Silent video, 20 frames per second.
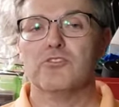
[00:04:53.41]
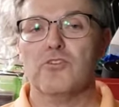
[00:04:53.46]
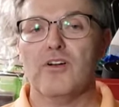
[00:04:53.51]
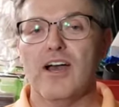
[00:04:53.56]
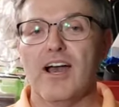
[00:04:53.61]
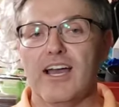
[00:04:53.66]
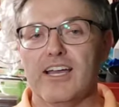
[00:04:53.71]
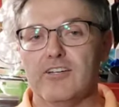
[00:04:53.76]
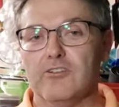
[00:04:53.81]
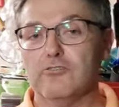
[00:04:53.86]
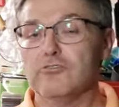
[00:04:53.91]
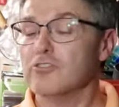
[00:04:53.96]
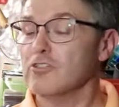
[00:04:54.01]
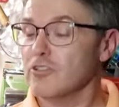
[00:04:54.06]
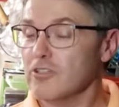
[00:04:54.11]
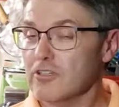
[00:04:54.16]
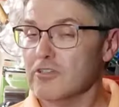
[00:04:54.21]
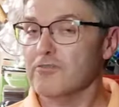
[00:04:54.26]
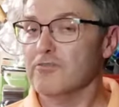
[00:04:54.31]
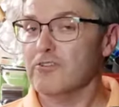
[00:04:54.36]
Ohio to
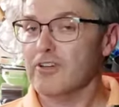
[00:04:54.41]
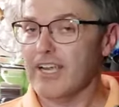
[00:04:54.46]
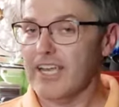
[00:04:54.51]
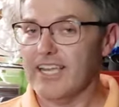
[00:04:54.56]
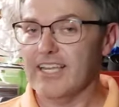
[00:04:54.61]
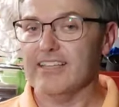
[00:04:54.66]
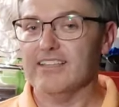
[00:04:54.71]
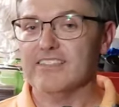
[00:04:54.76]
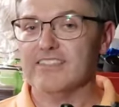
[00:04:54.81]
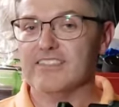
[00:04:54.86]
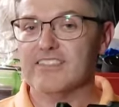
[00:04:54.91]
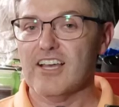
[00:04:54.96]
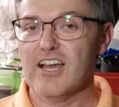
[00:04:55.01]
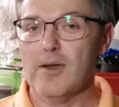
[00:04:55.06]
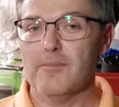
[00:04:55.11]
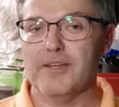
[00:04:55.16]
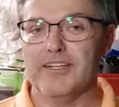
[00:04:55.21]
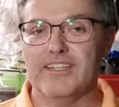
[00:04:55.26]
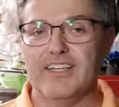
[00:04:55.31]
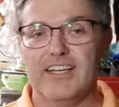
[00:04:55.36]
look for Halley's
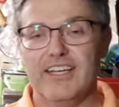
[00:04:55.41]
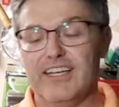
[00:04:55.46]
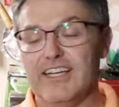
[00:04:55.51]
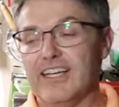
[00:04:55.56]
Comet.